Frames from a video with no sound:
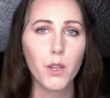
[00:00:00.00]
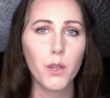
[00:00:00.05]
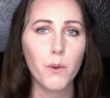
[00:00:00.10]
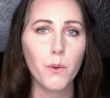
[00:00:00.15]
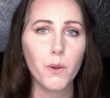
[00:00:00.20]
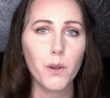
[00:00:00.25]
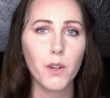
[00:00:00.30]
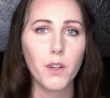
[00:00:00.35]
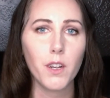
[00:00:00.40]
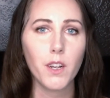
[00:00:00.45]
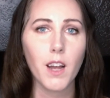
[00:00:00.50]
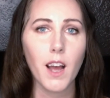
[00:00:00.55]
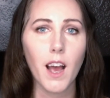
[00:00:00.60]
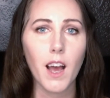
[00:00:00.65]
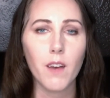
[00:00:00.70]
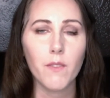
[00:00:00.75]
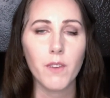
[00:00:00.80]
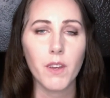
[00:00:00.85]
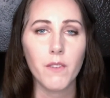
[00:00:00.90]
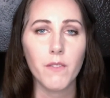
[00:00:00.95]
you could
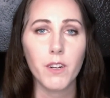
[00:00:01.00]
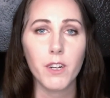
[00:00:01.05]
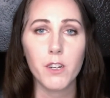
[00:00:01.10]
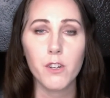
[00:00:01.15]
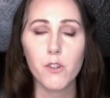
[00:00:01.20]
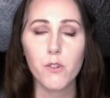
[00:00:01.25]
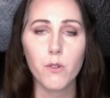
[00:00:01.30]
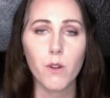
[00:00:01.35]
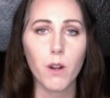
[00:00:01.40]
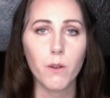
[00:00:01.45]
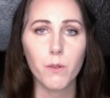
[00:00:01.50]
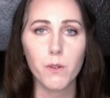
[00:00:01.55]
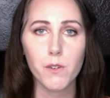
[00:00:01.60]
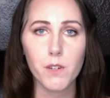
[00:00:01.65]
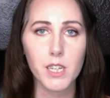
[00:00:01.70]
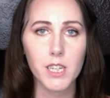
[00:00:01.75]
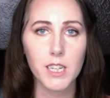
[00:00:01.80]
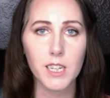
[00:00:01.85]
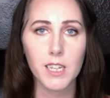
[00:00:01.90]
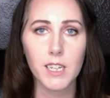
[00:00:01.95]
have a very strong
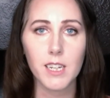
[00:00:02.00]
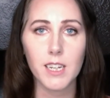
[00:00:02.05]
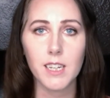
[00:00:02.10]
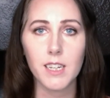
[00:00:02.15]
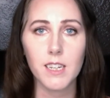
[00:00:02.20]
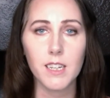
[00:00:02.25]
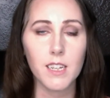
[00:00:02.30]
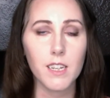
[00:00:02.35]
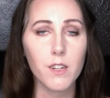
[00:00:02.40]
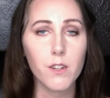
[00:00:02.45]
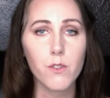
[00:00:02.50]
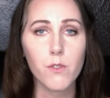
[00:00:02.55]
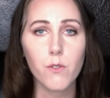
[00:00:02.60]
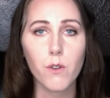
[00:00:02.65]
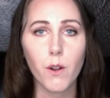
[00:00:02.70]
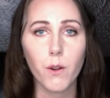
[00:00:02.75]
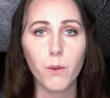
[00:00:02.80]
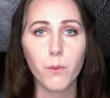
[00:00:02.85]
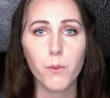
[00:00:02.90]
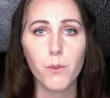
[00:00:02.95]
routine and need a
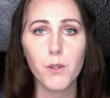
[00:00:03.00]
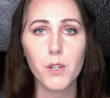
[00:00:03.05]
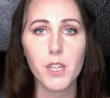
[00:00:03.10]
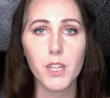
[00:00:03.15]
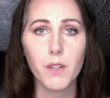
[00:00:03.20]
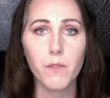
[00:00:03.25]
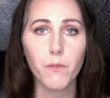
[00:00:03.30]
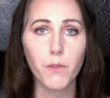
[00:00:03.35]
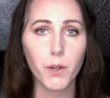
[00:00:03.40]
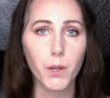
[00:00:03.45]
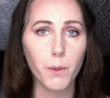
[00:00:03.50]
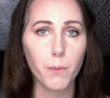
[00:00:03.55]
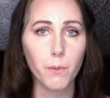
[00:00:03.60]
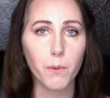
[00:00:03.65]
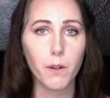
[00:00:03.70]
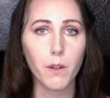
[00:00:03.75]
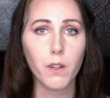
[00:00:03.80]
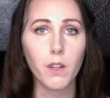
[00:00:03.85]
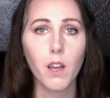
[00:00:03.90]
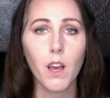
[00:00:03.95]
strong routine for your
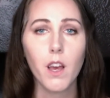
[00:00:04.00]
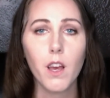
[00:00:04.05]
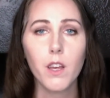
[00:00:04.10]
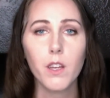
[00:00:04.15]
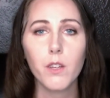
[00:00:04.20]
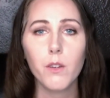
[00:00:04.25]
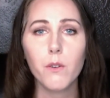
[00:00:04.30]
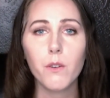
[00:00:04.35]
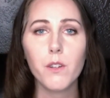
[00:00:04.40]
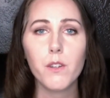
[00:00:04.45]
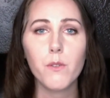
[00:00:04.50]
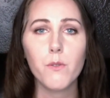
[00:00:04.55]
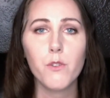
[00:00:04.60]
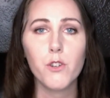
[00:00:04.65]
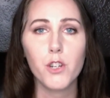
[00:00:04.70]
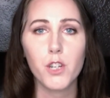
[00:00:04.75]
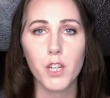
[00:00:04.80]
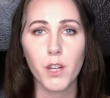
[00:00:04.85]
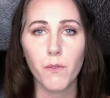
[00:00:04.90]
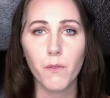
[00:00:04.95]
work. You could do
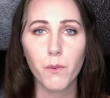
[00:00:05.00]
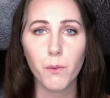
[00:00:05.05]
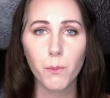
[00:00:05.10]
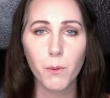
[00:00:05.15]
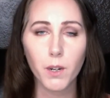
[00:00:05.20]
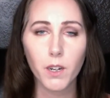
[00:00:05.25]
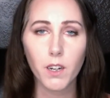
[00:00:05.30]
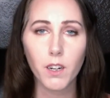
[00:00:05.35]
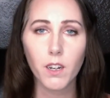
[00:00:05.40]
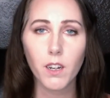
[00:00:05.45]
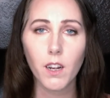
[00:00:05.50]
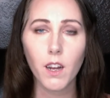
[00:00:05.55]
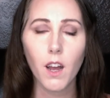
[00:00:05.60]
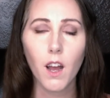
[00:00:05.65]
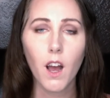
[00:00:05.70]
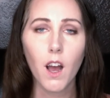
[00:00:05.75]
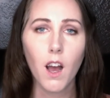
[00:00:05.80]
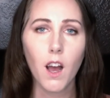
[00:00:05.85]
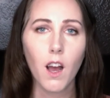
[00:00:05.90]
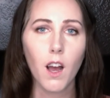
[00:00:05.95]
shift work,
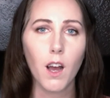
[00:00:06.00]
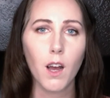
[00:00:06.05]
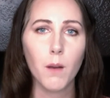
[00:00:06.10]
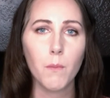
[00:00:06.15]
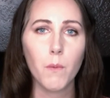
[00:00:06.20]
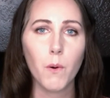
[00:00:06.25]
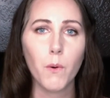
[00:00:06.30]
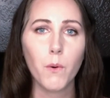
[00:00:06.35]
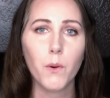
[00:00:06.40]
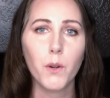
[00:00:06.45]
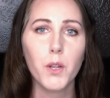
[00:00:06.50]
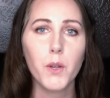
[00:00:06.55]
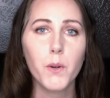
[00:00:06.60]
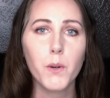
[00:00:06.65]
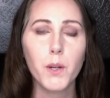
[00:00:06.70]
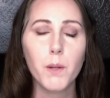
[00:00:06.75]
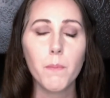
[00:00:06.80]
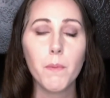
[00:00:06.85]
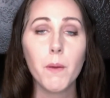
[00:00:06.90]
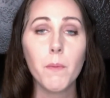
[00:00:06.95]
or
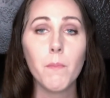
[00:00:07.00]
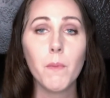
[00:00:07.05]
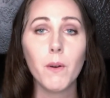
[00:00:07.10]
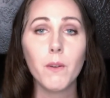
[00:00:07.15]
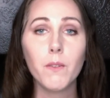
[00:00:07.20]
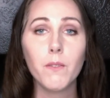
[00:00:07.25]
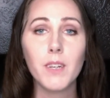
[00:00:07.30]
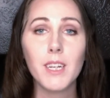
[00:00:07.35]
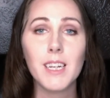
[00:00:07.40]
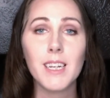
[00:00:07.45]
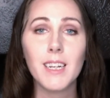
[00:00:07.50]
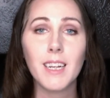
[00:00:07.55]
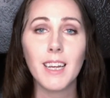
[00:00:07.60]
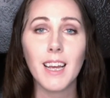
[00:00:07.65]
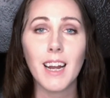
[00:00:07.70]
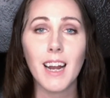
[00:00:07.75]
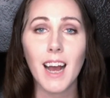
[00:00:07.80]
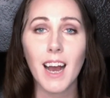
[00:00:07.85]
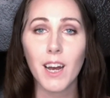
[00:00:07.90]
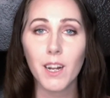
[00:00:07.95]
you could be motivated to
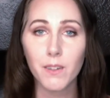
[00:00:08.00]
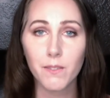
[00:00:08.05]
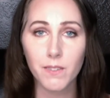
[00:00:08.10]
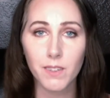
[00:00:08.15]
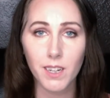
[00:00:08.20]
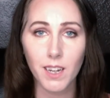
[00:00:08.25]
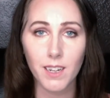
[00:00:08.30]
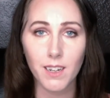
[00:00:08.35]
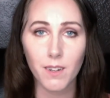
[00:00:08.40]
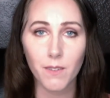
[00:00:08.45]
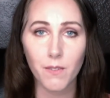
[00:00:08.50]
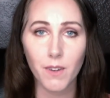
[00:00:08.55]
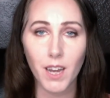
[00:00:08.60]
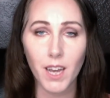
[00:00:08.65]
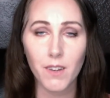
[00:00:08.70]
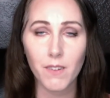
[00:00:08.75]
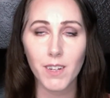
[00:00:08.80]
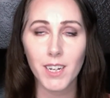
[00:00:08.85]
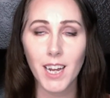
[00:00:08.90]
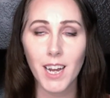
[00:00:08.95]
get out of a 9-to-5
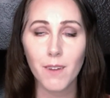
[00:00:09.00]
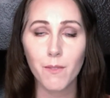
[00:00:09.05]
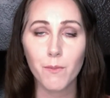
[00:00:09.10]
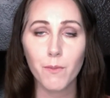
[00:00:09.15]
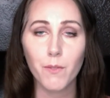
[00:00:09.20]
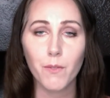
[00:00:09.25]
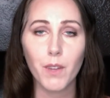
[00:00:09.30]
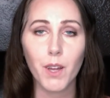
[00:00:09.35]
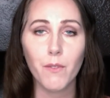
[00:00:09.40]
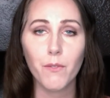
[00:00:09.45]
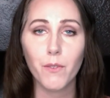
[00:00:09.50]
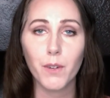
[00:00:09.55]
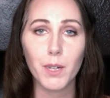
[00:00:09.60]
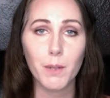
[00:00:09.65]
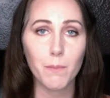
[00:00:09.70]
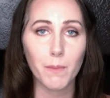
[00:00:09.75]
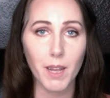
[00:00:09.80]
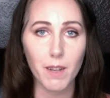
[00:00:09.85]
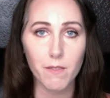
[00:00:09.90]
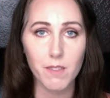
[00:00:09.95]
and have a
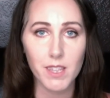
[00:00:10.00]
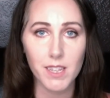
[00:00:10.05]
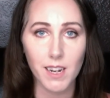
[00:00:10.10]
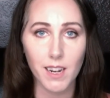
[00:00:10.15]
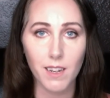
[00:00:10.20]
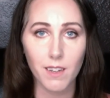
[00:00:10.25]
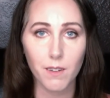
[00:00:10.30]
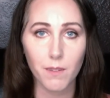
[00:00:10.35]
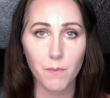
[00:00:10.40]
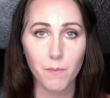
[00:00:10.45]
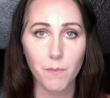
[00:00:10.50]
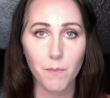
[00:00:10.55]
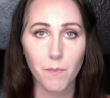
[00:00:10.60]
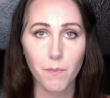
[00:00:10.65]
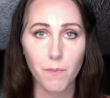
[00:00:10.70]
freedom lifestyle.